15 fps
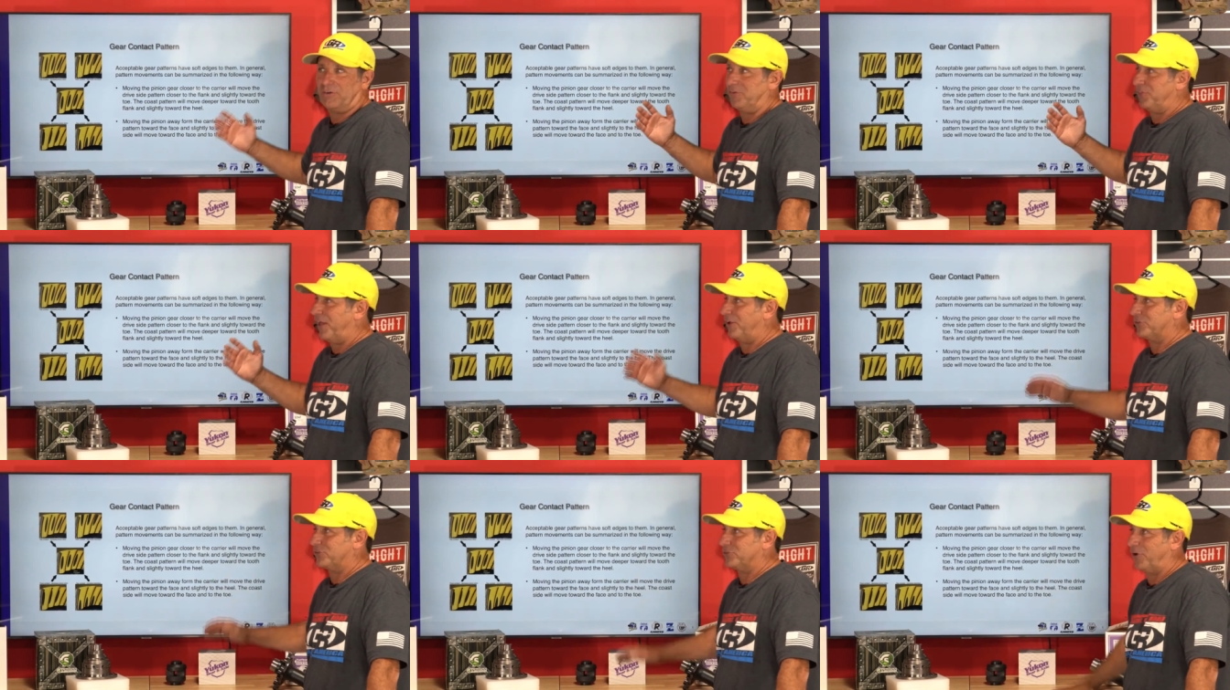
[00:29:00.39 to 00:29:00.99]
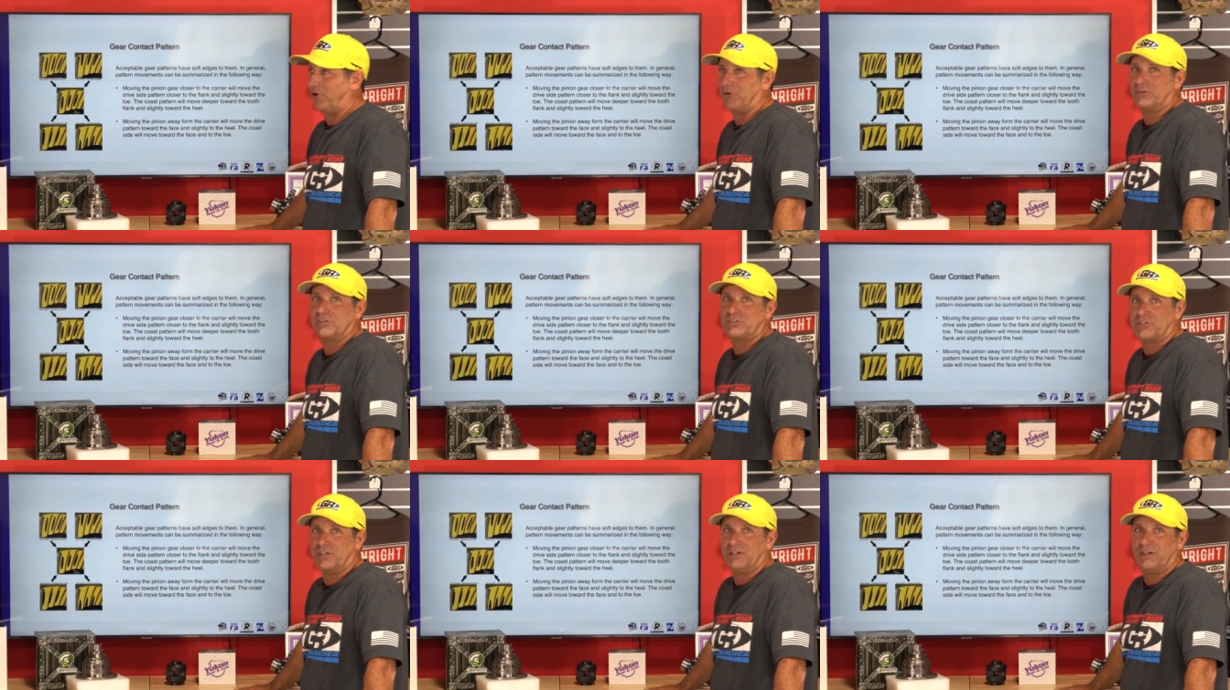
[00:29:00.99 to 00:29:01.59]
or thousand
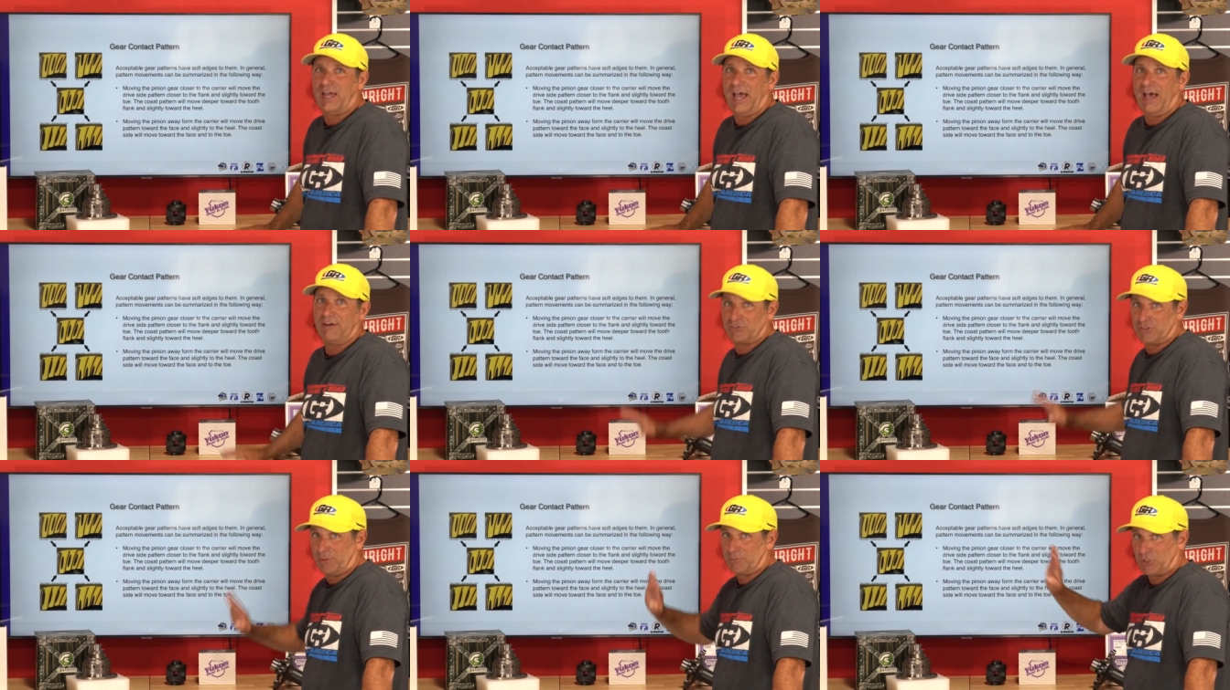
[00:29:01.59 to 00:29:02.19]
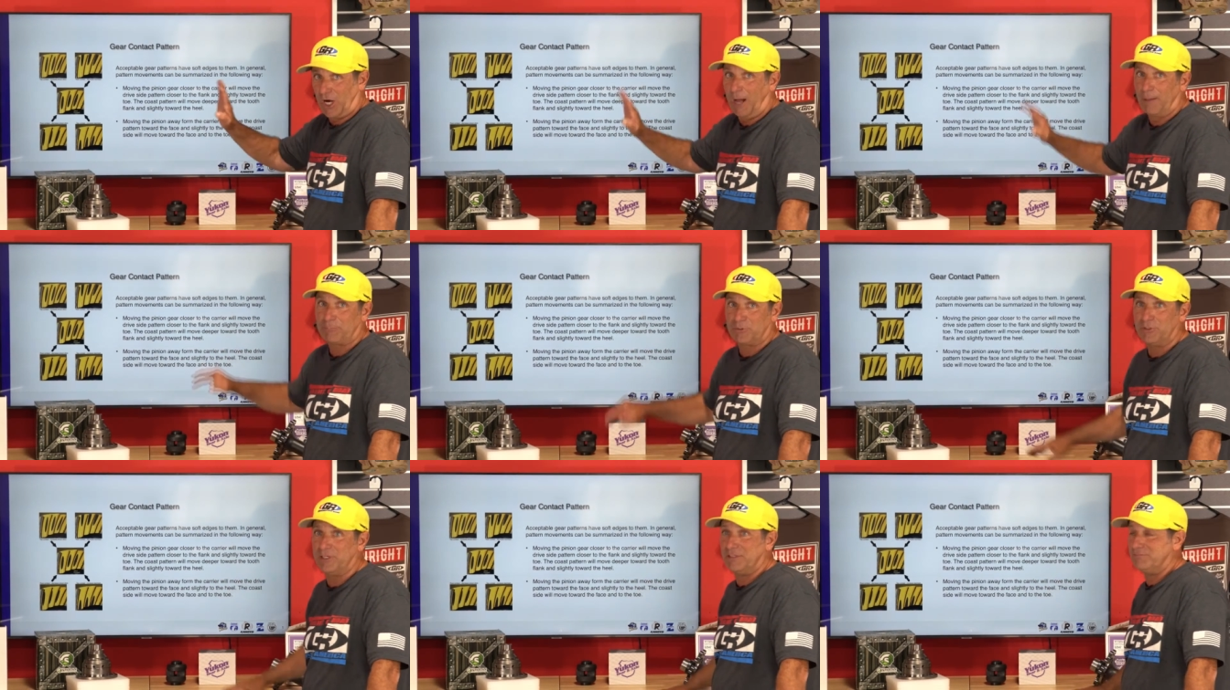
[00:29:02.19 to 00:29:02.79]
dollars to have some shop
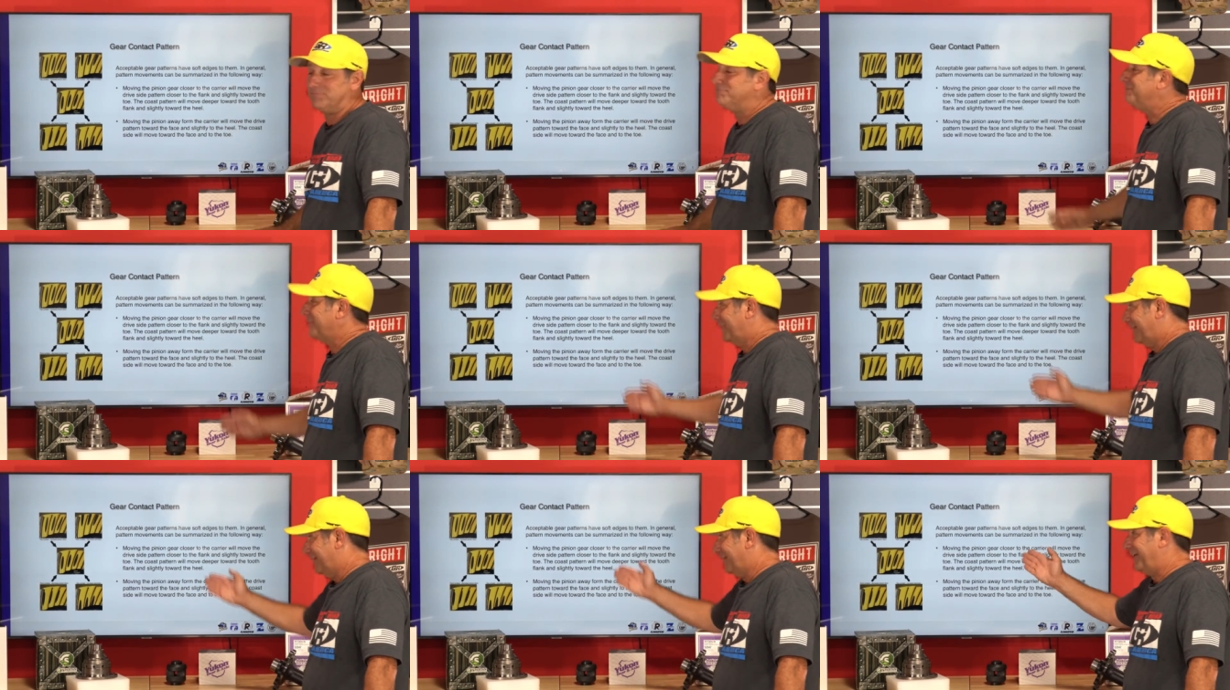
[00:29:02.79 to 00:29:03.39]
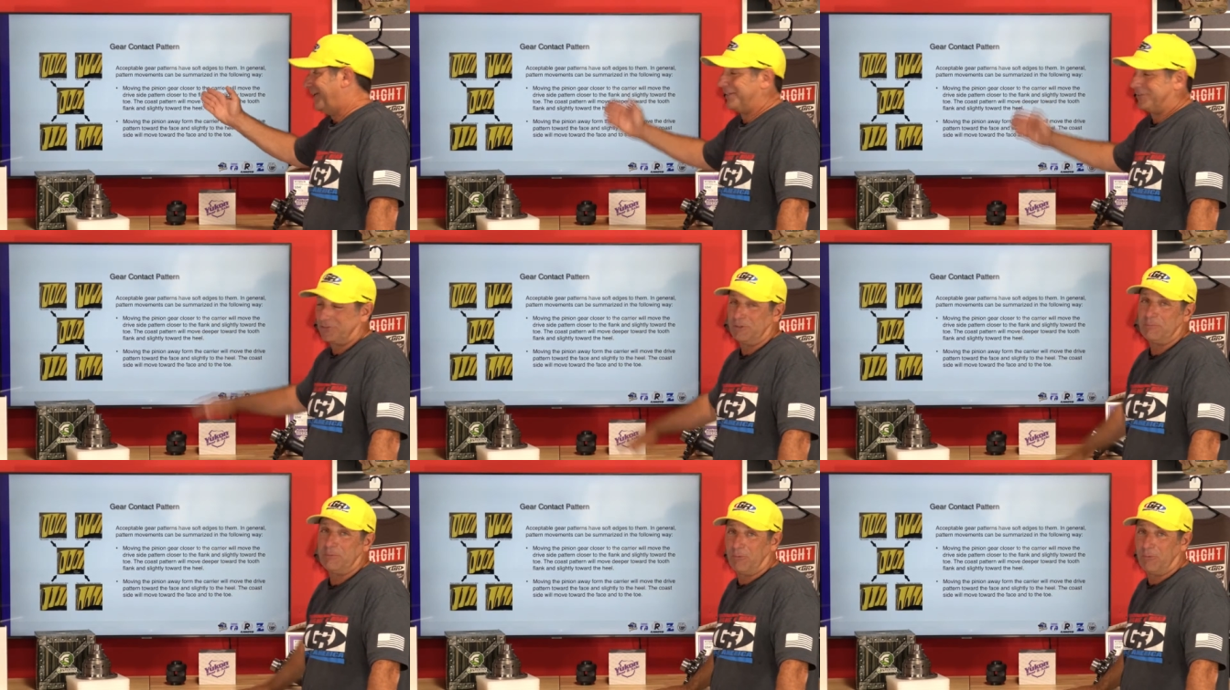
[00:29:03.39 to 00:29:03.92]
do it, it could be